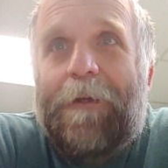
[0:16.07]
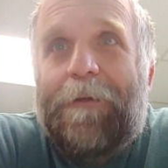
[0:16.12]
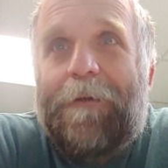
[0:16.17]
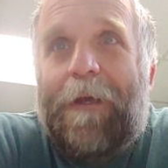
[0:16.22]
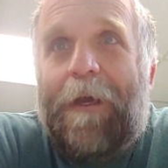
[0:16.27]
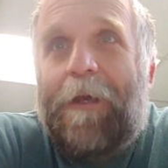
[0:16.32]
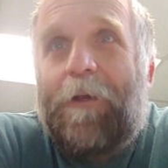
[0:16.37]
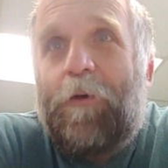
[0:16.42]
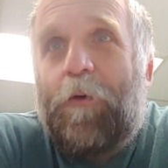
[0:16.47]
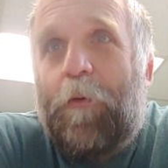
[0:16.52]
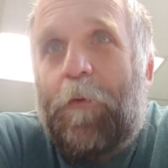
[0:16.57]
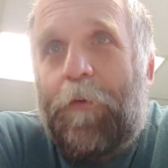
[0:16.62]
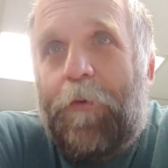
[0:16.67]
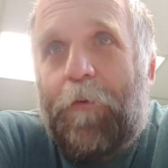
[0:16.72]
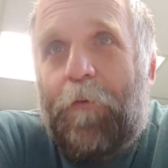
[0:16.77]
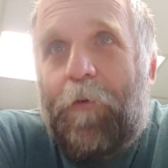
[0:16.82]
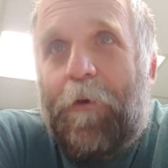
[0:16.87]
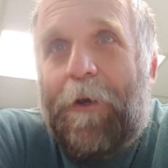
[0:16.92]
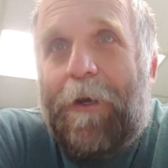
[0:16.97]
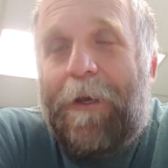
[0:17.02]
Daniel
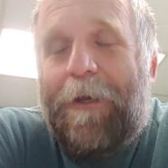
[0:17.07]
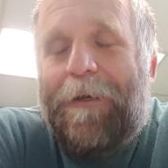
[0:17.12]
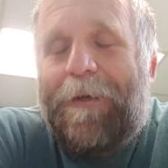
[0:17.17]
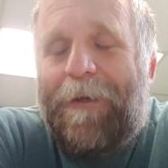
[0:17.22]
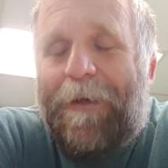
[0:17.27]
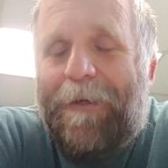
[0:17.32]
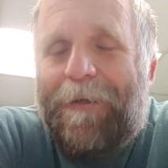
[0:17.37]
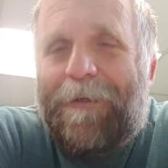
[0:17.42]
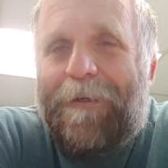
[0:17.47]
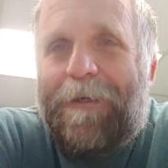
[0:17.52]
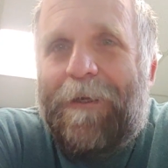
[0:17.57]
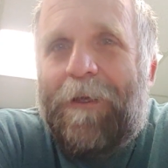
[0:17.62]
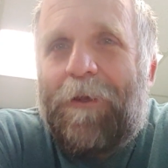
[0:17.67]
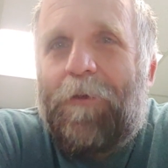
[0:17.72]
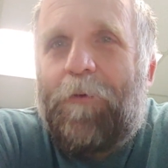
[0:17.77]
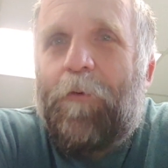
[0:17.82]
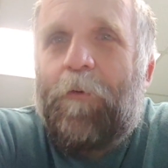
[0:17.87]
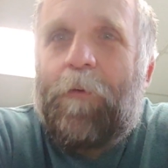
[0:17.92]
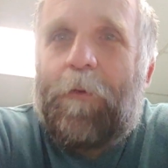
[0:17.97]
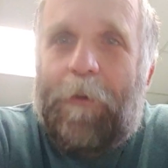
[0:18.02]
3, 19
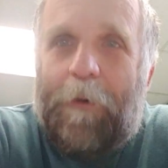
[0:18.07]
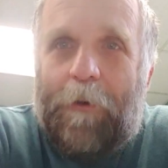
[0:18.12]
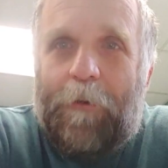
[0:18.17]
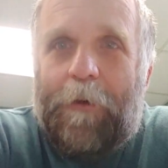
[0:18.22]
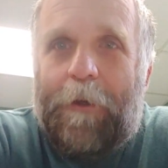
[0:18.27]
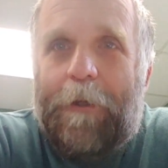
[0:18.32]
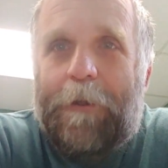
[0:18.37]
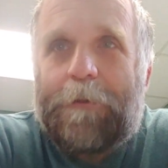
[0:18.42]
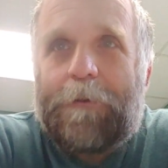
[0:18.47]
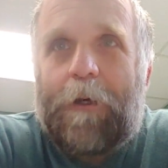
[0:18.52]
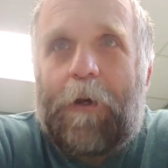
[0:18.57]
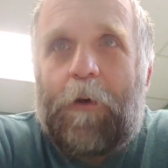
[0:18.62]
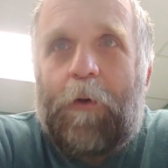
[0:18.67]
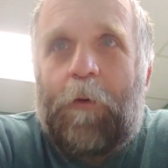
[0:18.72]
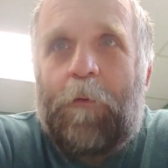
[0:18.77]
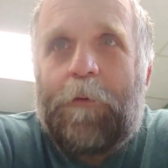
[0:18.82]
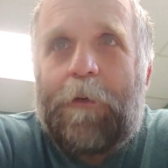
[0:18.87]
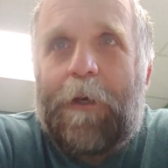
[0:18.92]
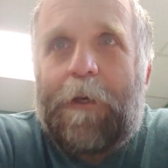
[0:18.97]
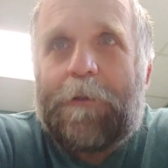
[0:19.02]
through 30 is our
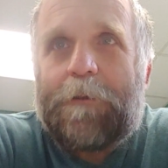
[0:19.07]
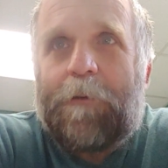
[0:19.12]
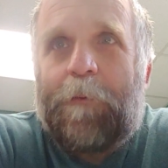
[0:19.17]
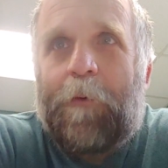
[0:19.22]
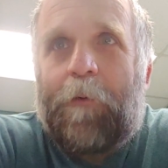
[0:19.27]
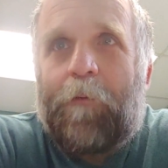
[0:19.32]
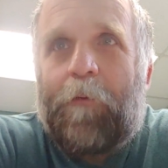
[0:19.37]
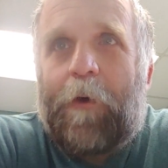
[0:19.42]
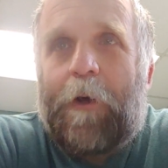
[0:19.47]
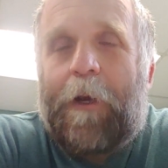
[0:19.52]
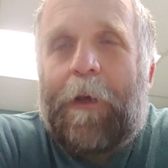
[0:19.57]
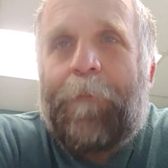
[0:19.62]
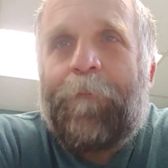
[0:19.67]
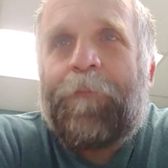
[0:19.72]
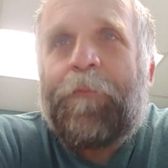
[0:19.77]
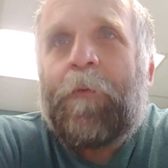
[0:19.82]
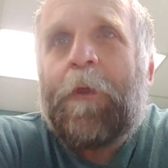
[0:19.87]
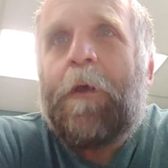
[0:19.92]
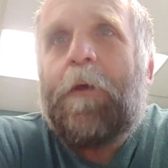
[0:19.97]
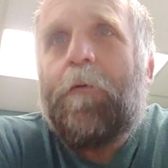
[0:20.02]
Old Testament reading.